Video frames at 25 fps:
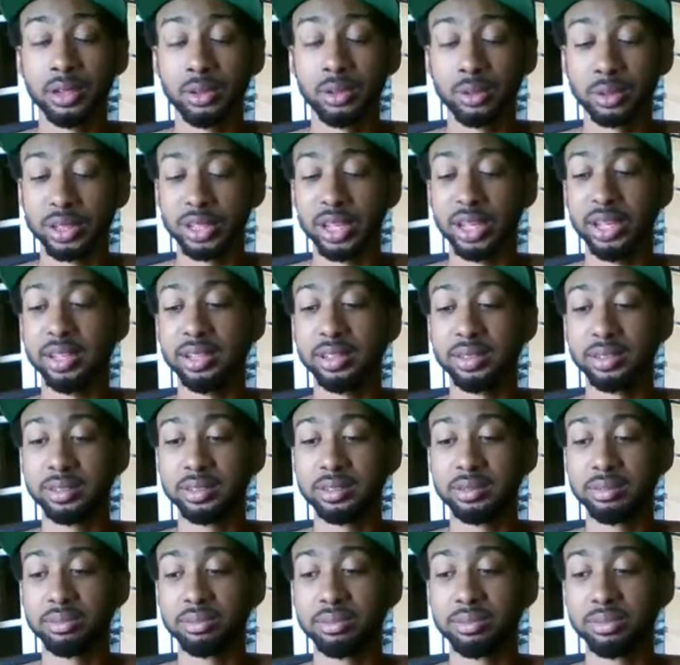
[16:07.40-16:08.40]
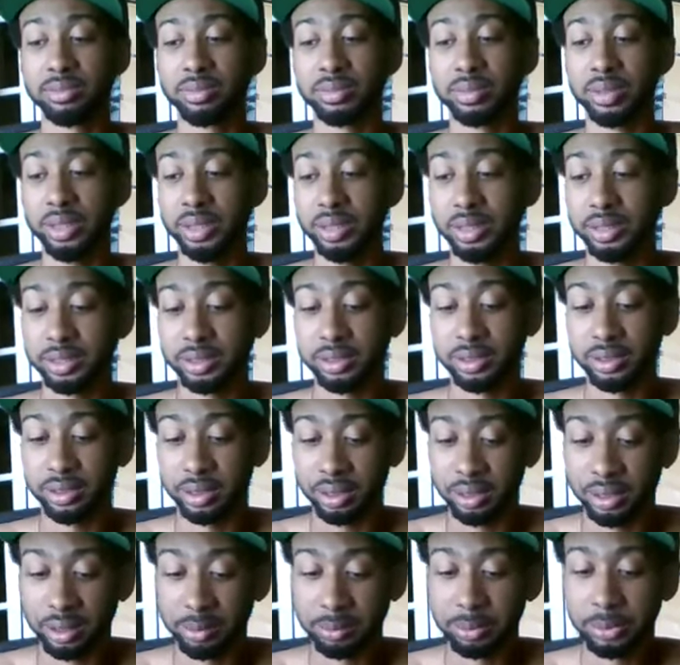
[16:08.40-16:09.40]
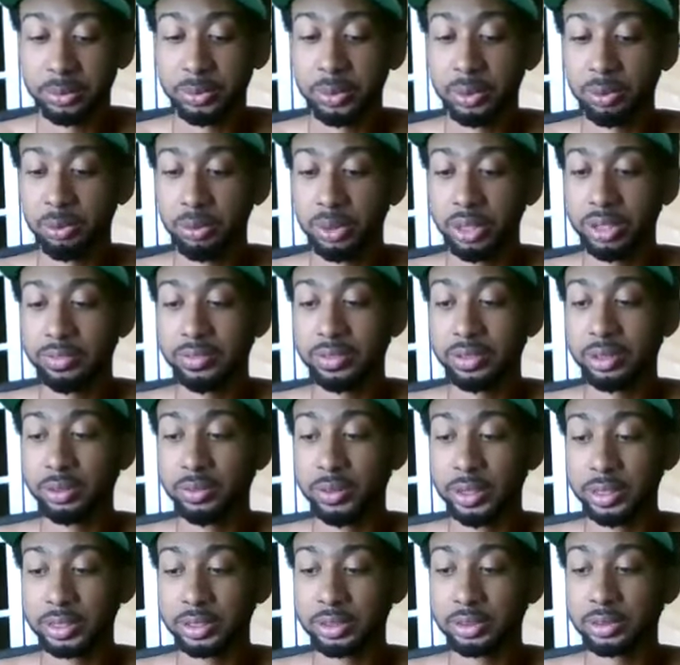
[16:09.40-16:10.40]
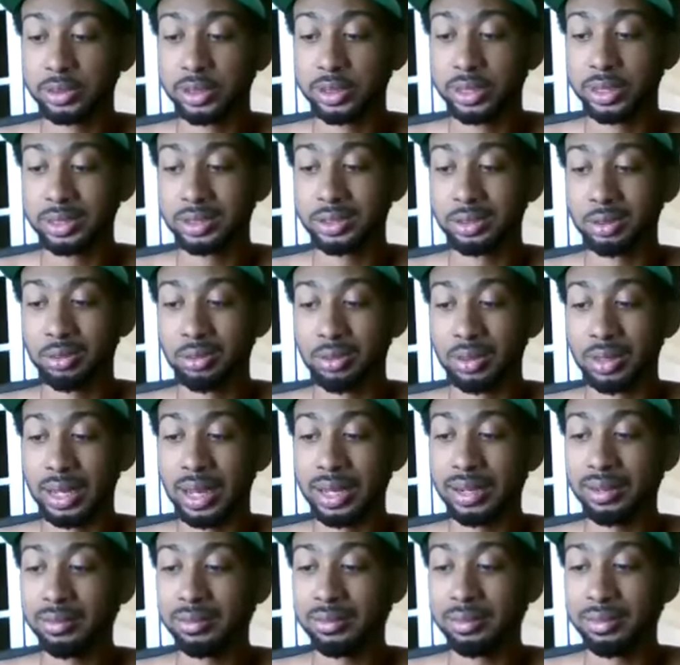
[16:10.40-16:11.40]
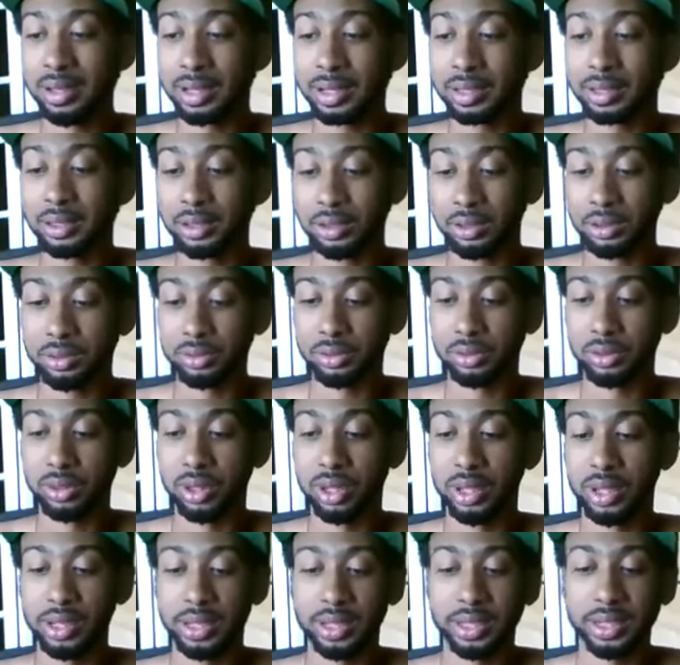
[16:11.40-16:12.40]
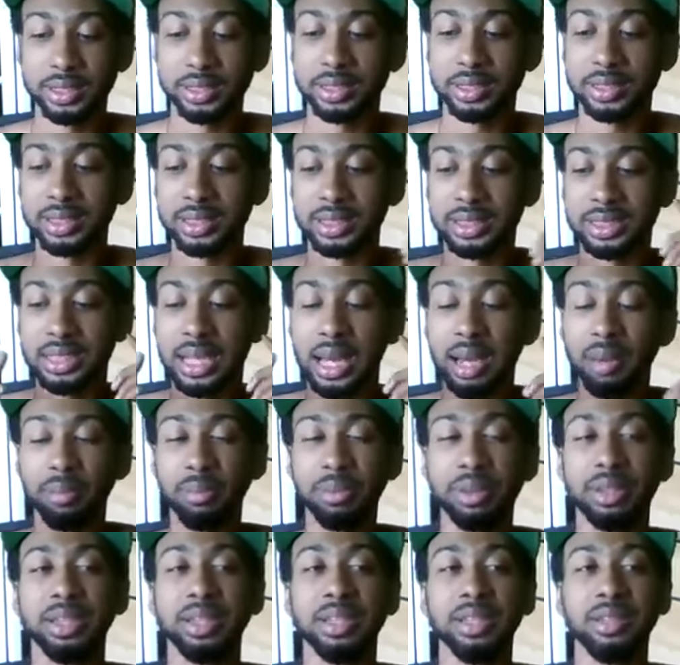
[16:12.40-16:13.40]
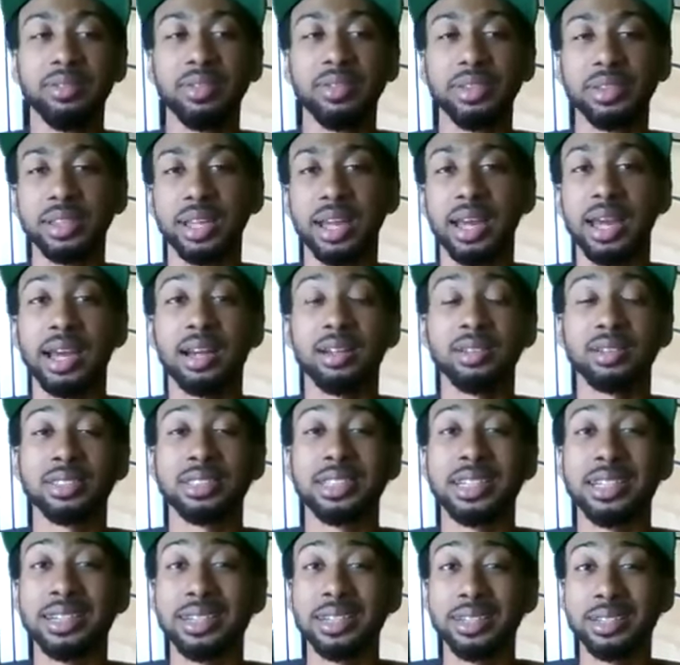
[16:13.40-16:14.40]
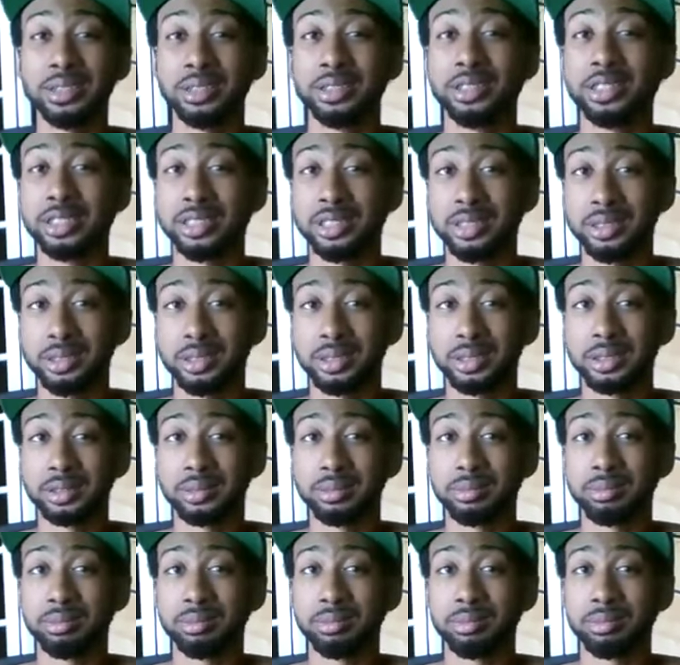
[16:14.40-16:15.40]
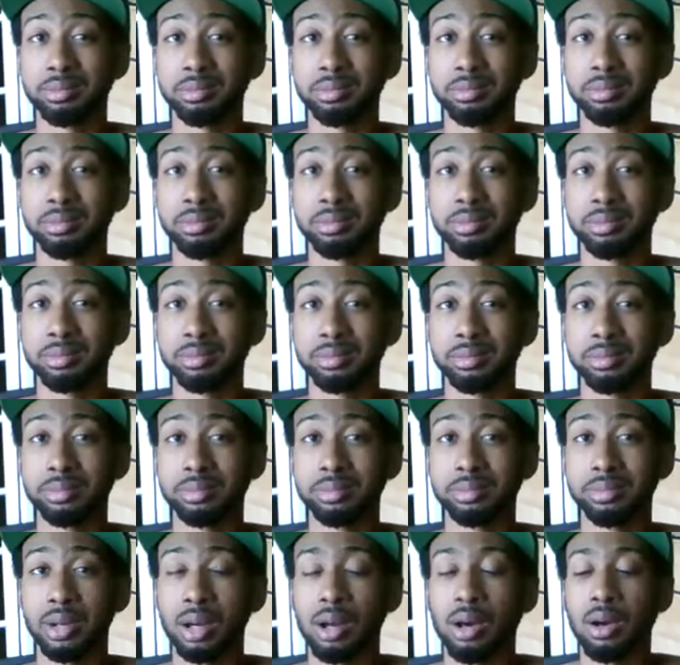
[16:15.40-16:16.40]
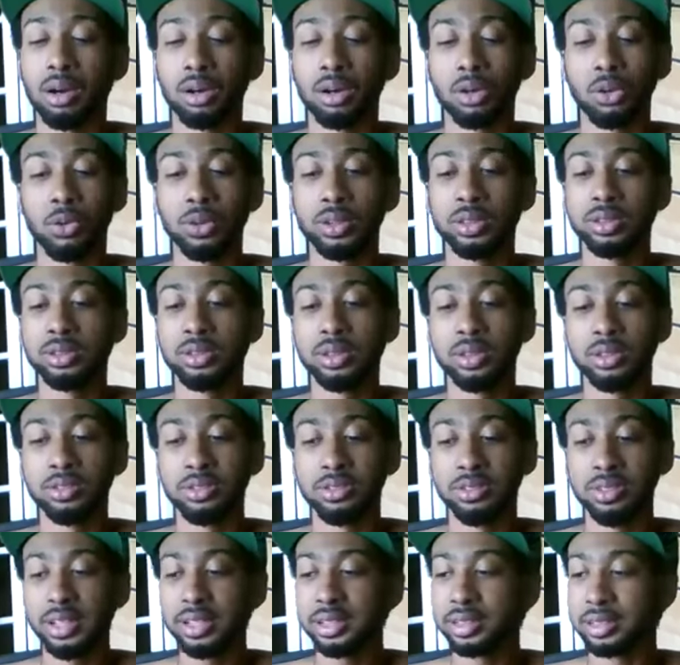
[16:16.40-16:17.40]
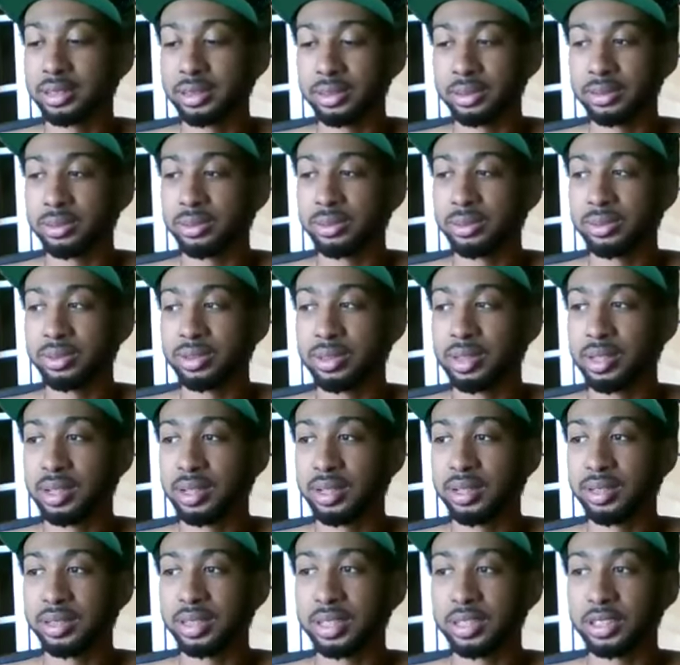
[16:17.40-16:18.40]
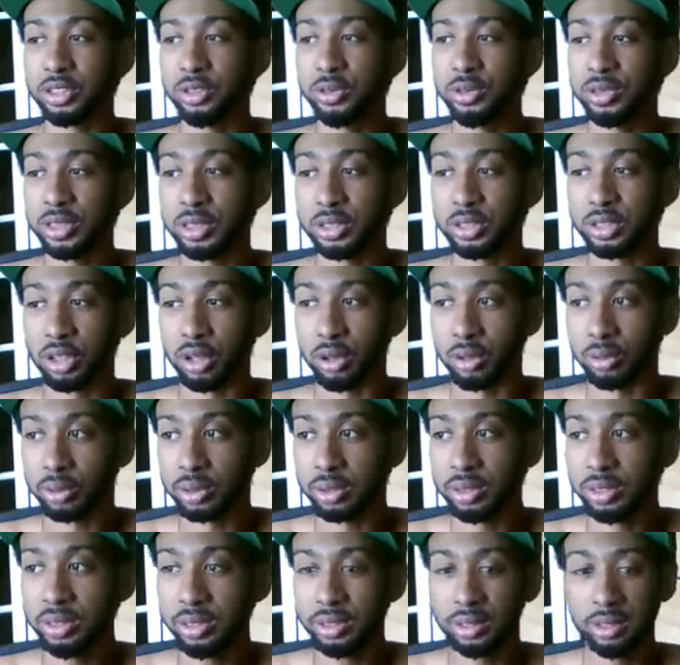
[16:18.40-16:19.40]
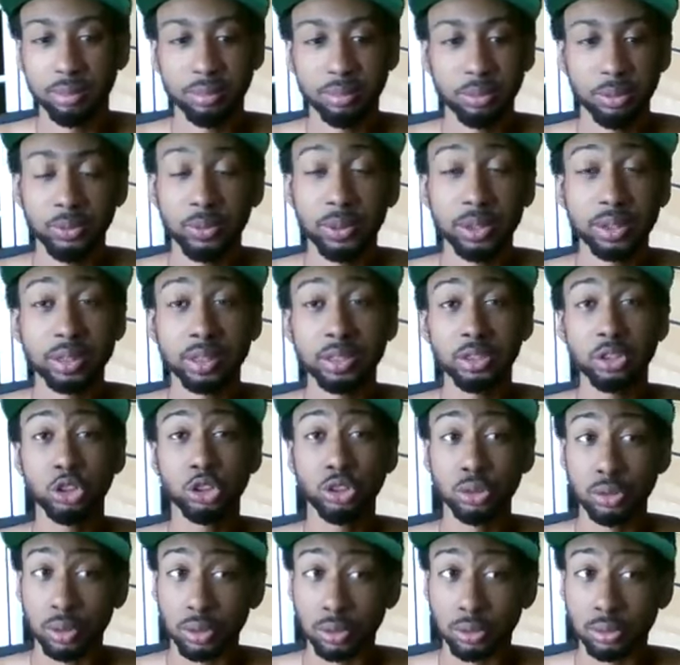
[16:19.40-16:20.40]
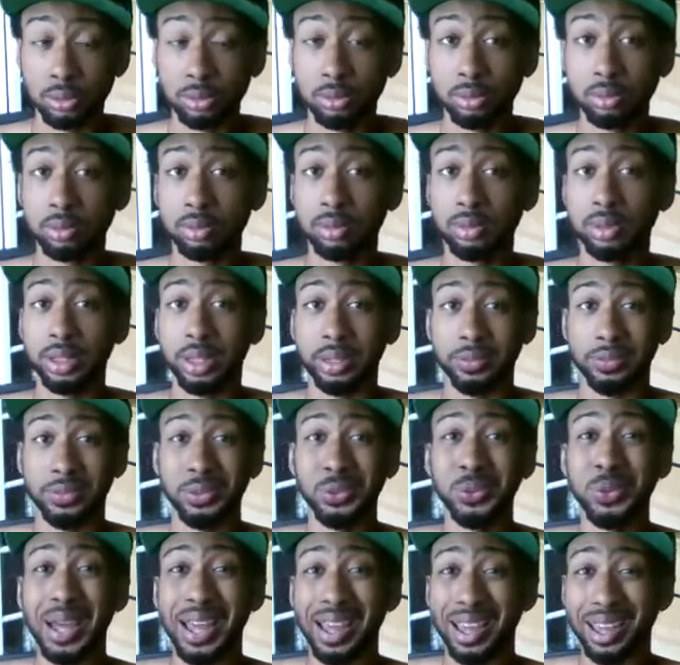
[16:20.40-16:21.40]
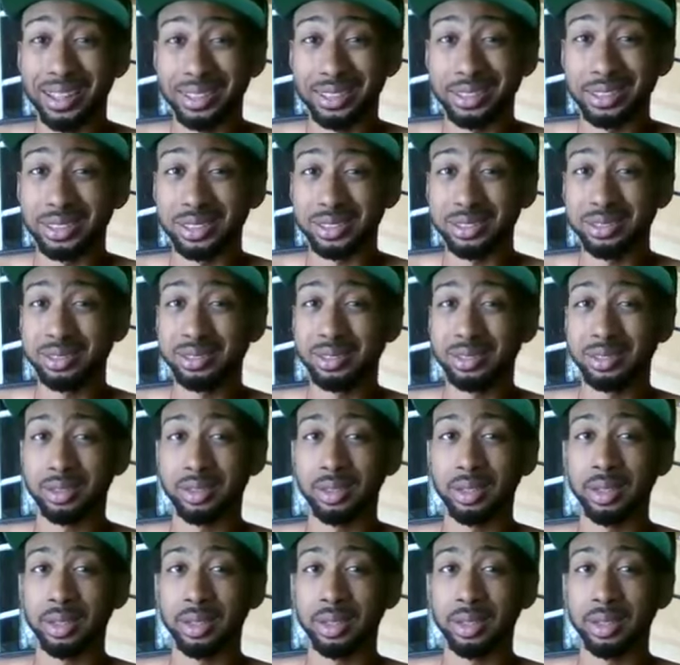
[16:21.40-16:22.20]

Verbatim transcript: Okay? The number one way for the retrograde to not affect you is to stop believing that outside energies are going to affect you, that you can totally, number one, control if you had to,